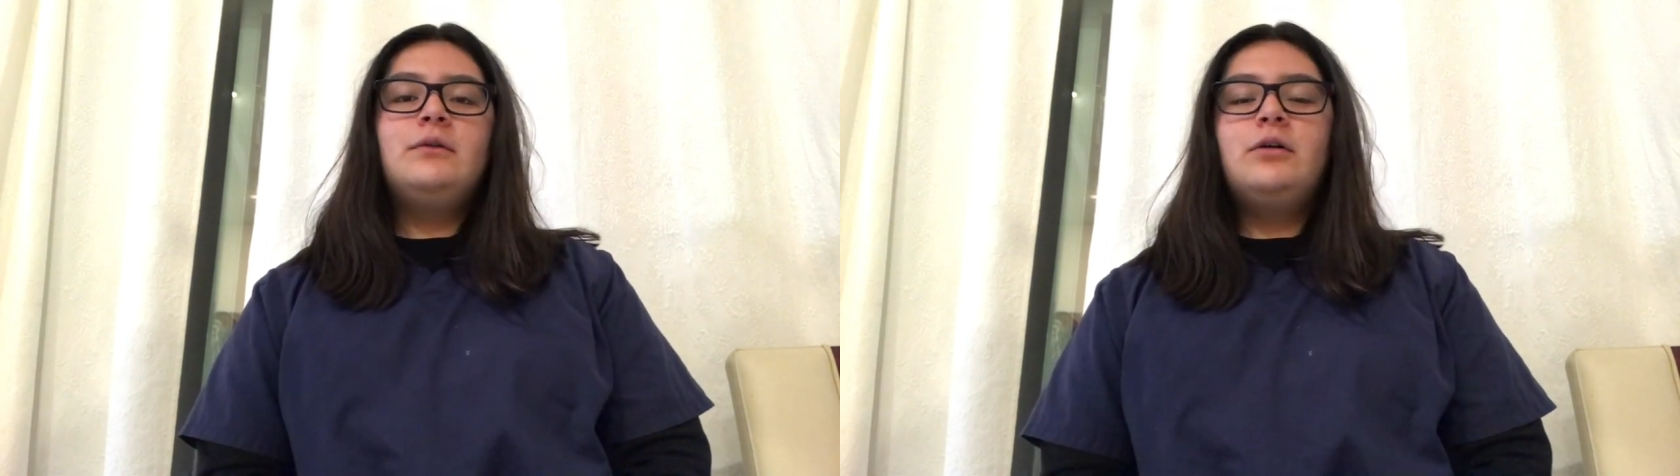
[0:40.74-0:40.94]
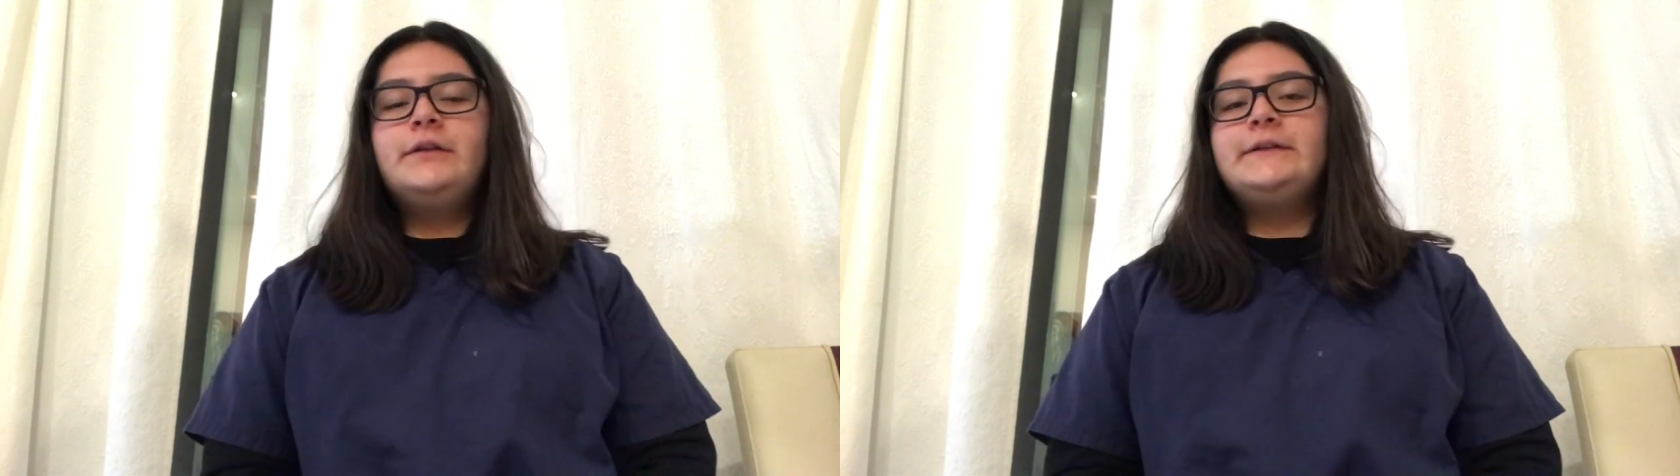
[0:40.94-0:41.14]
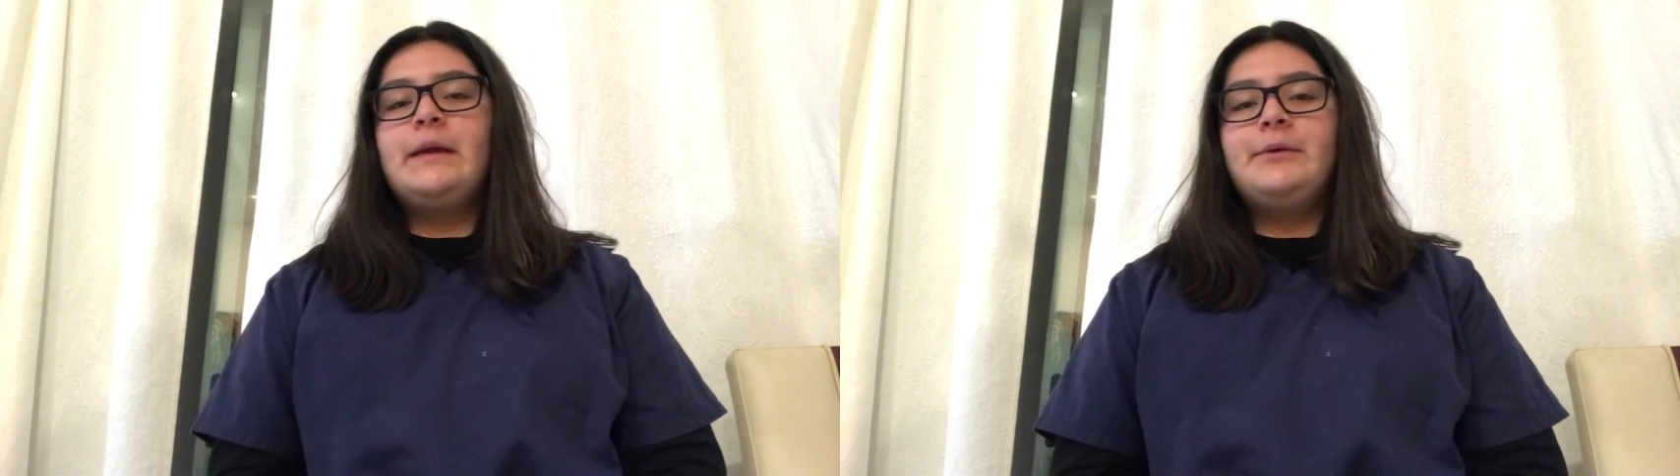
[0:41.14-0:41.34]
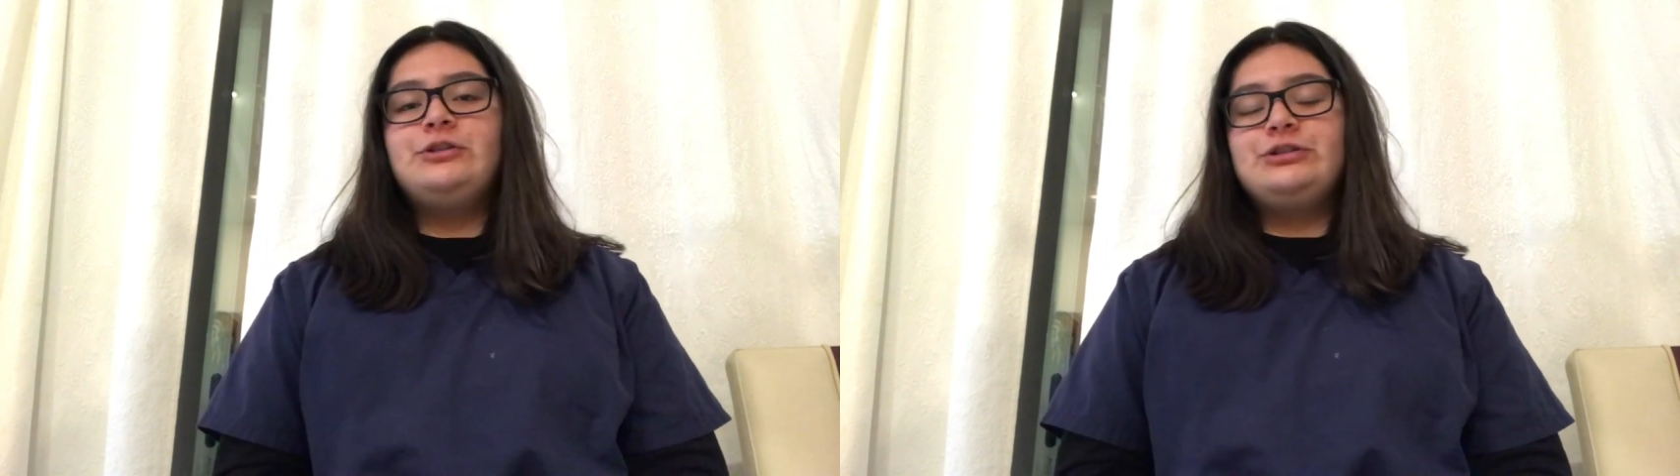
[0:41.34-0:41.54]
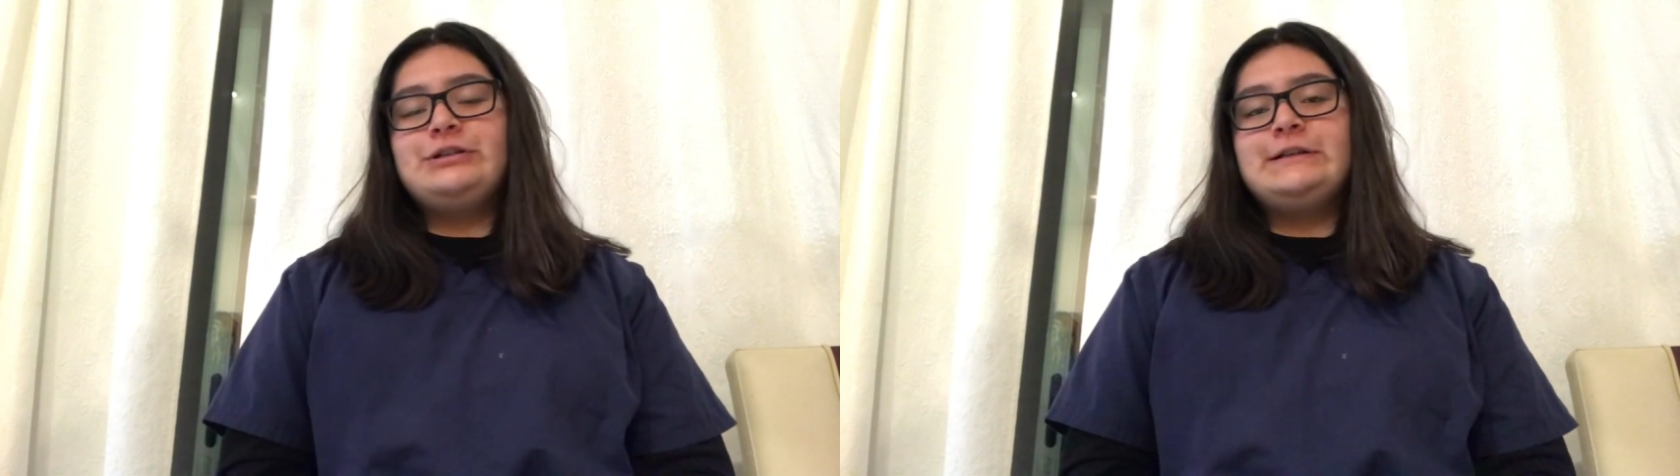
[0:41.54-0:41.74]
all the time I
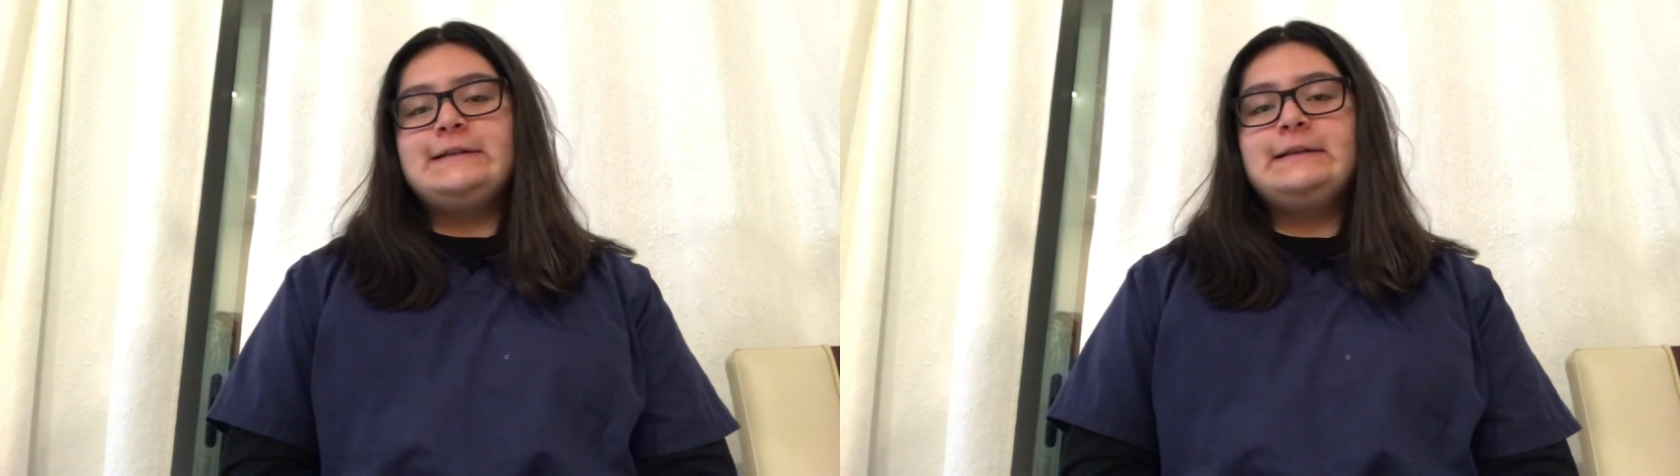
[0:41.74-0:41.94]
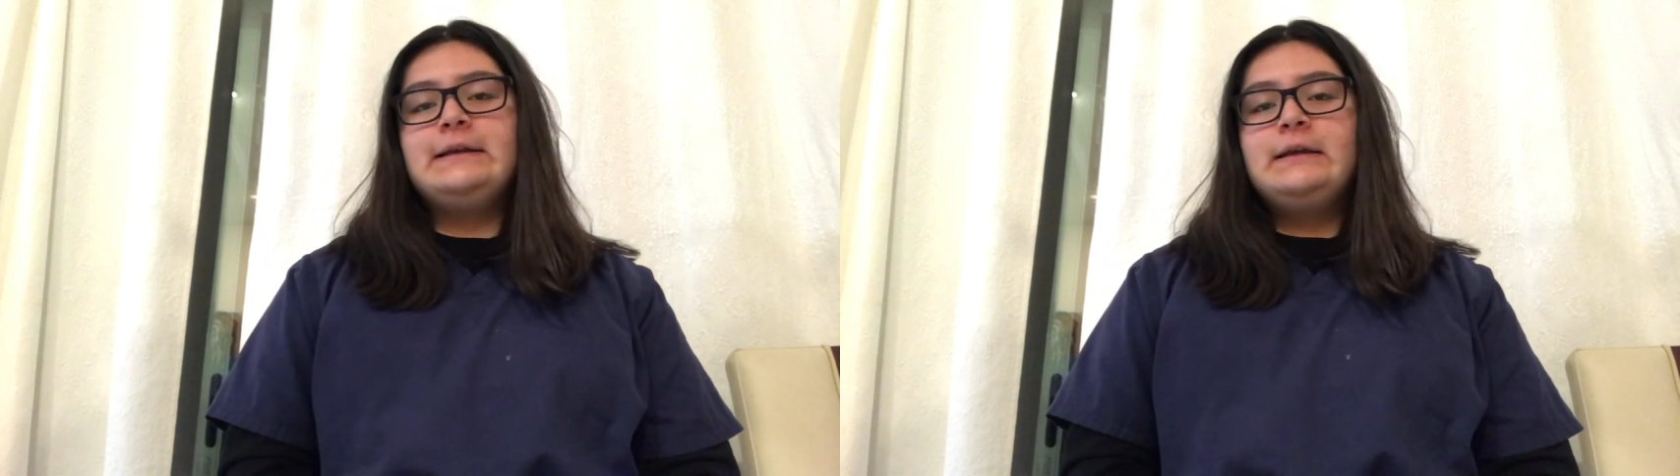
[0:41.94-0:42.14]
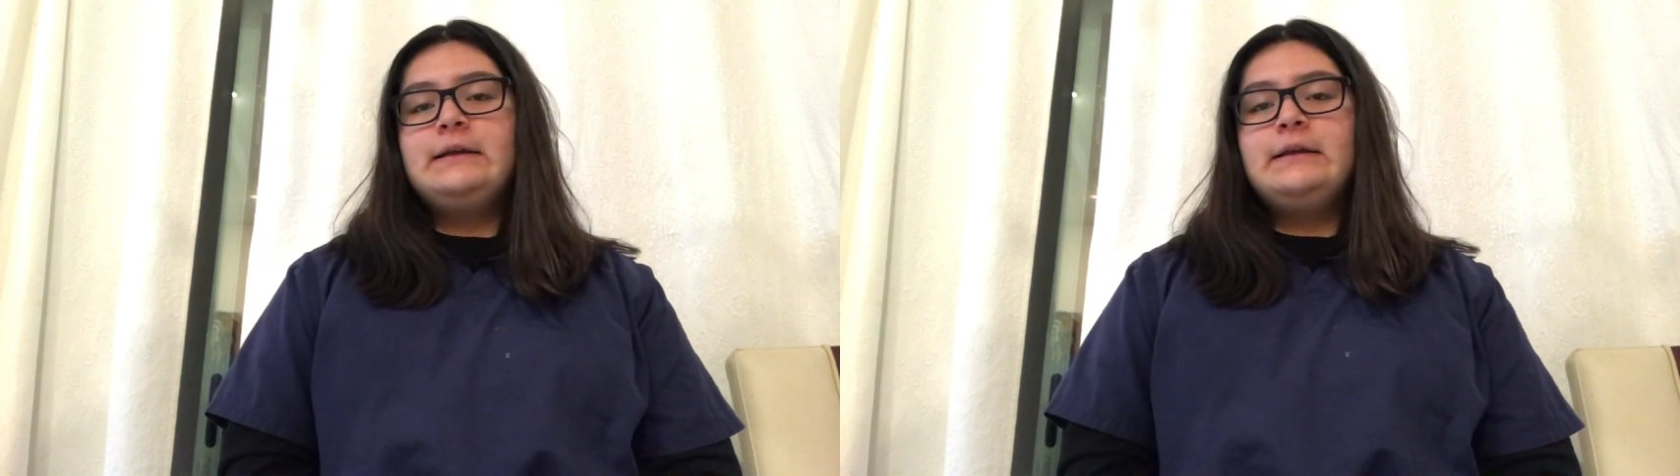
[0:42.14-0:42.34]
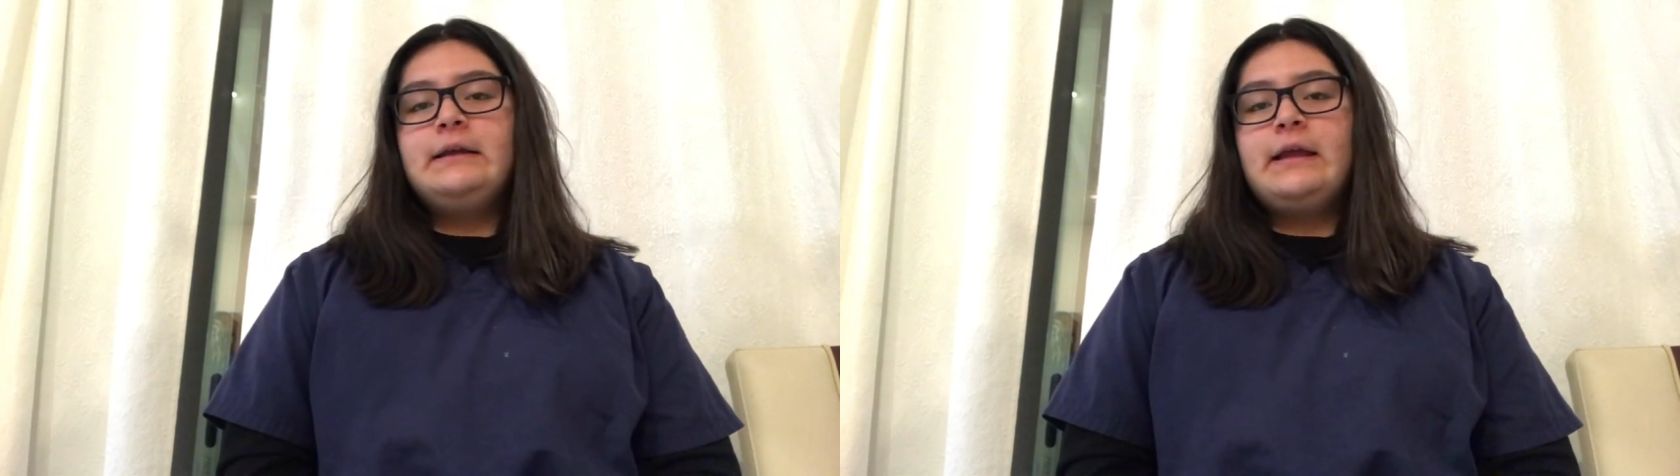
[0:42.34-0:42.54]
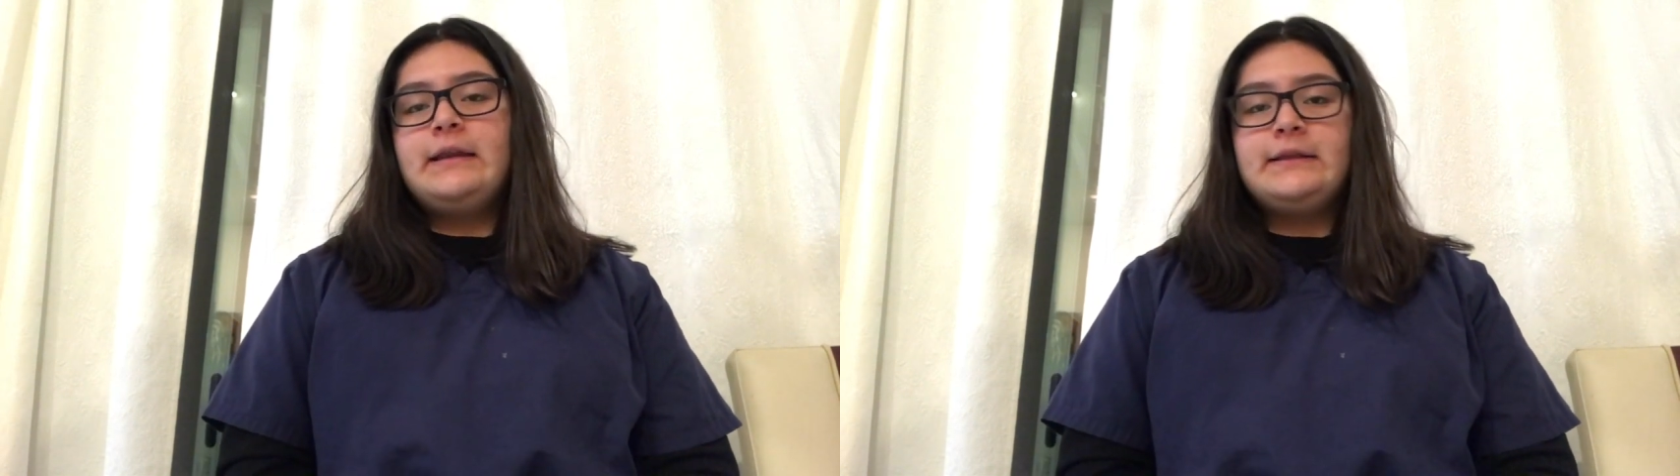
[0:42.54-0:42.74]
turn in
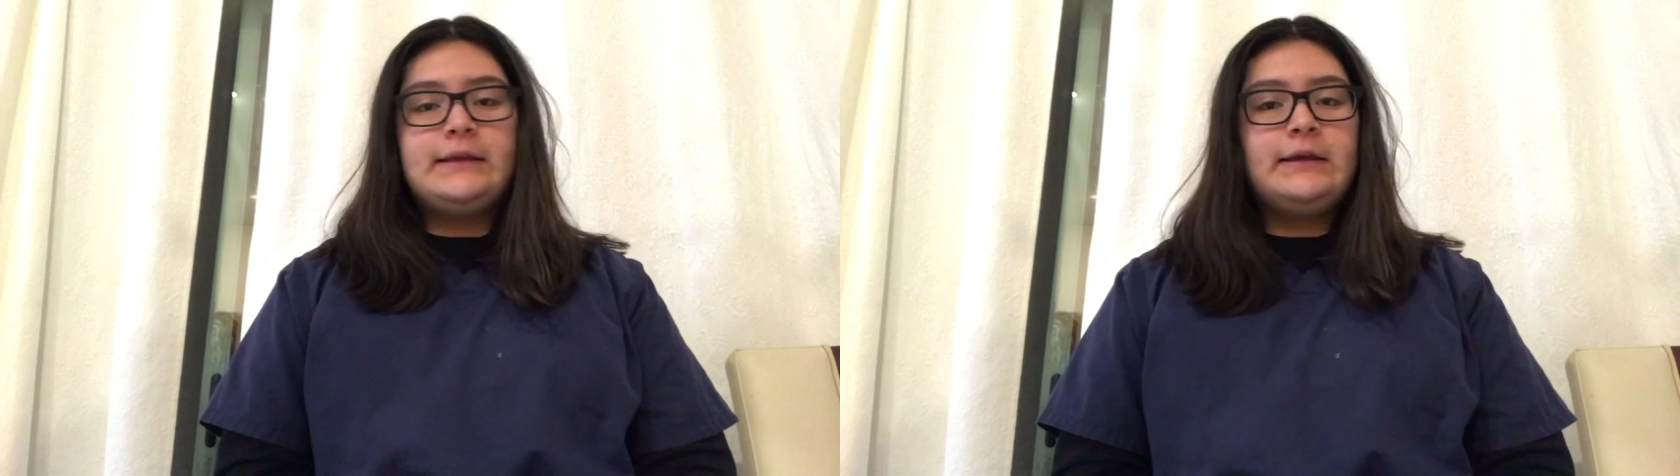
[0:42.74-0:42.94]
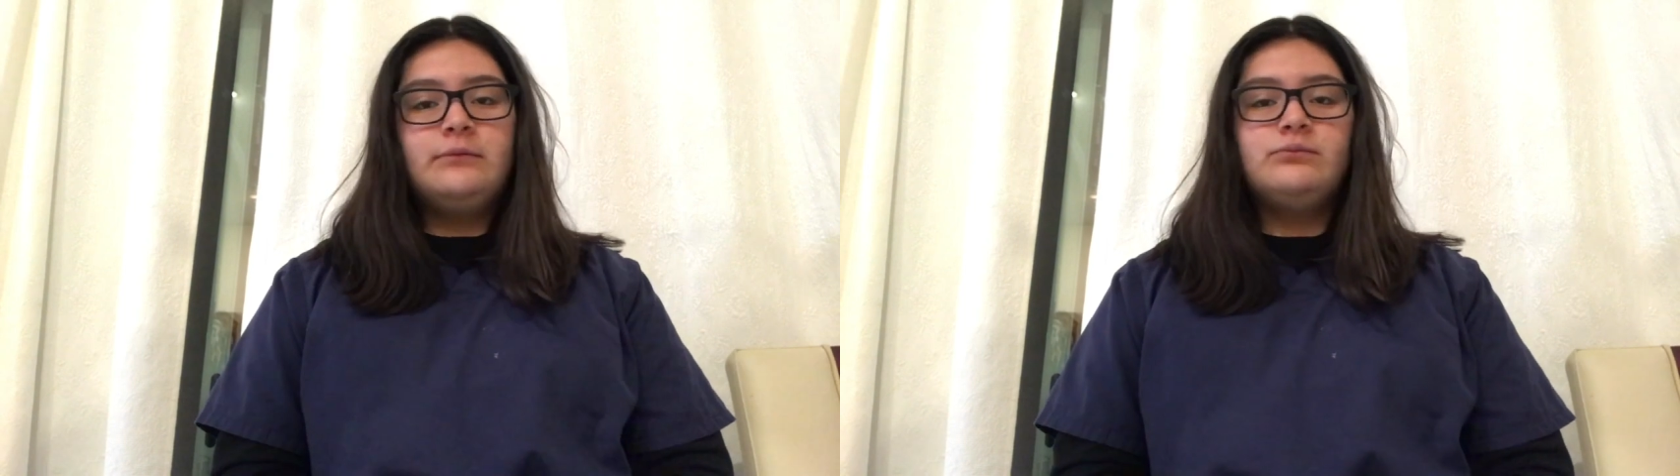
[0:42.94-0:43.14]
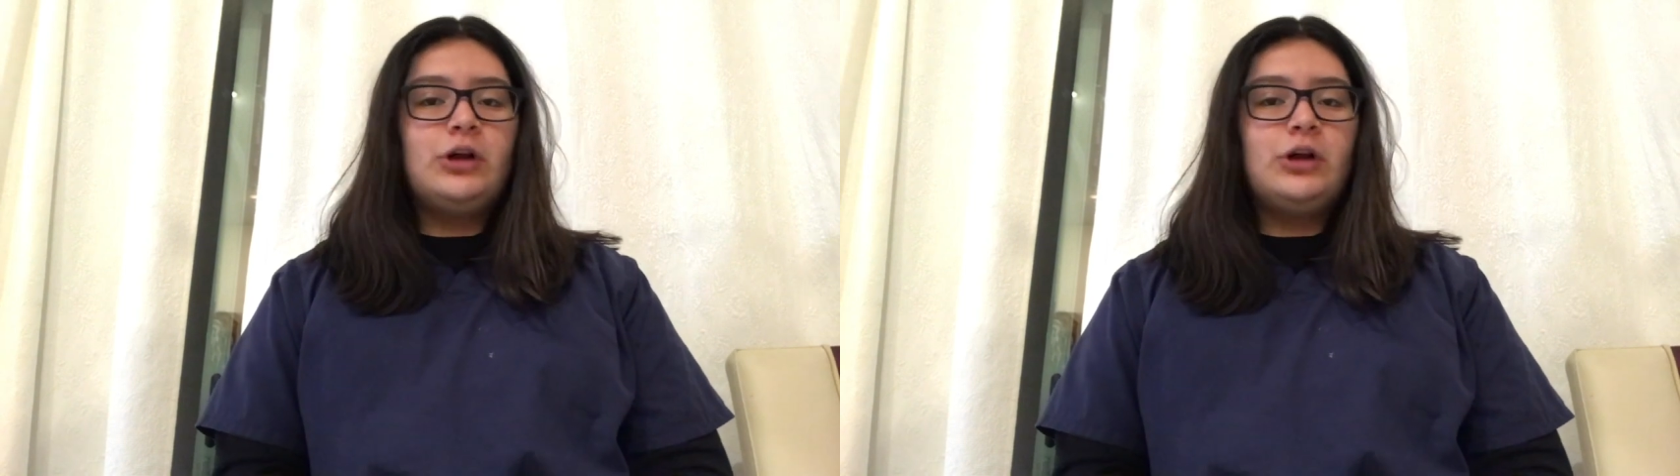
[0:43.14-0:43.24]
anything,